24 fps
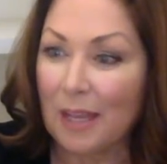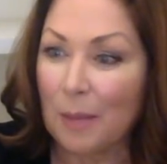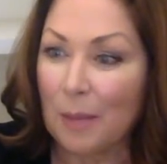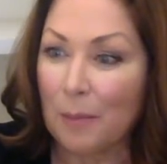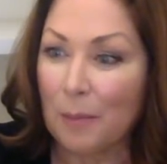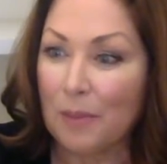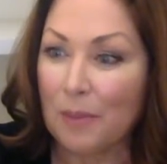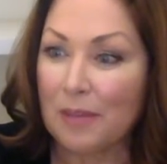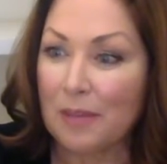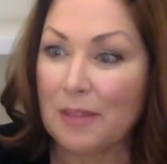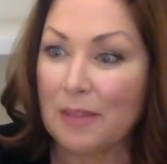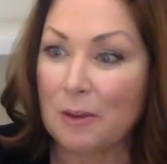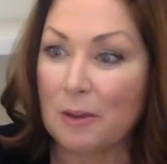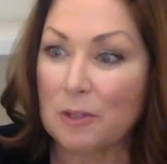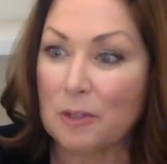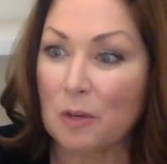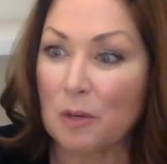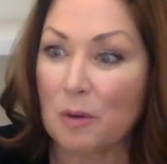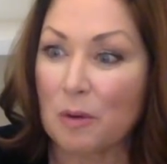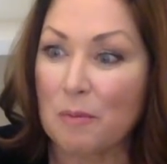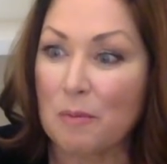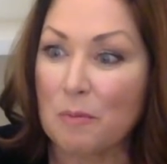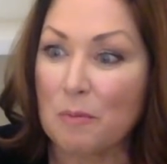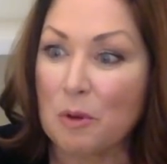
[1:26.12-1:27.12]
But then there's a
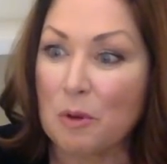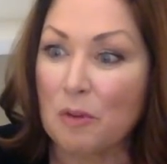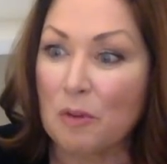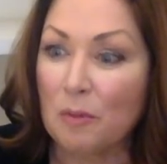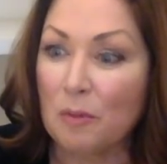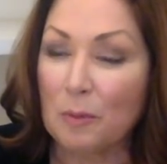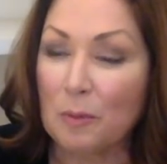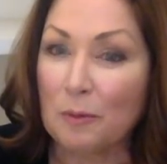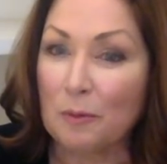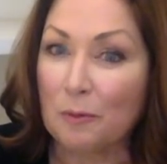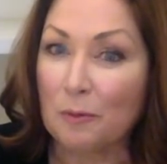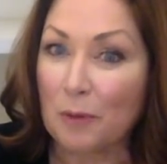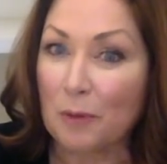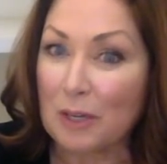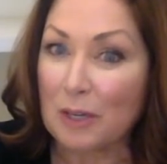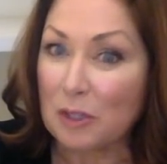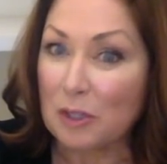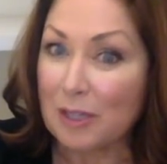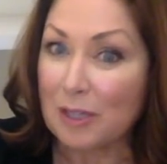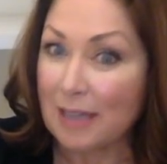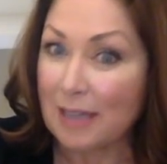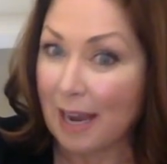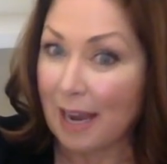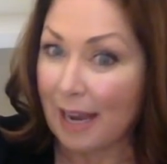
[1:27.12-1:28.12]
removable
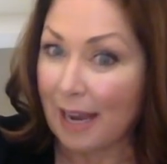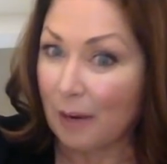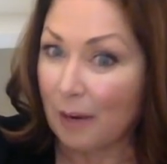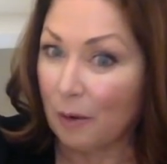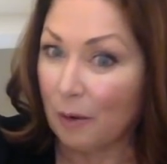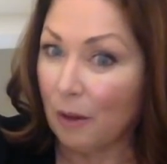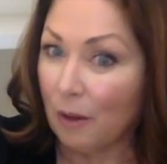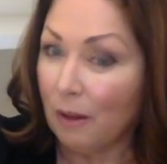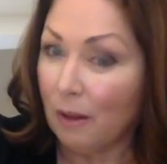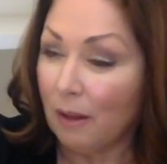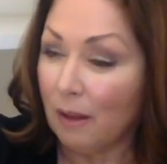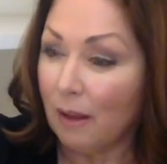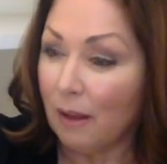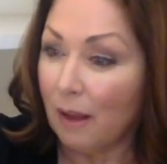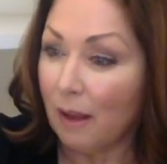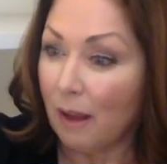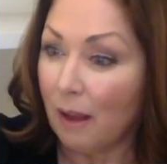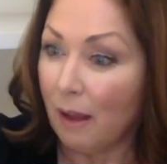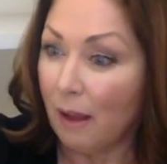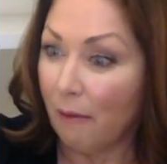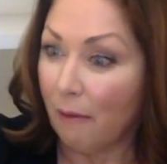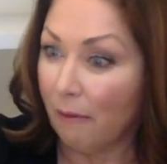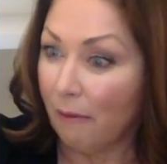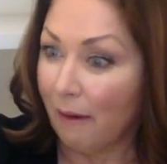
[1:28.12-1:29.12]
fringy dangle,
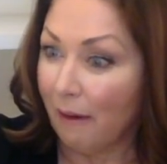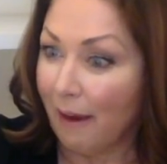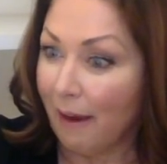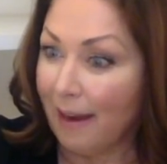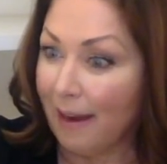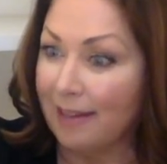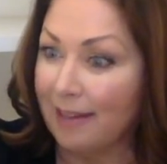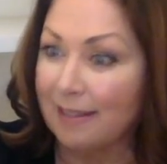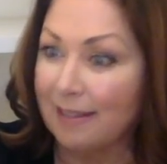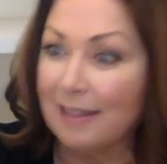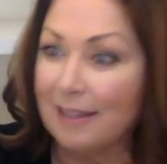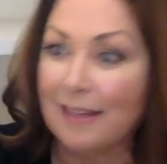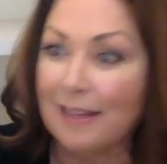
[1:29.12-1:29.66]
right?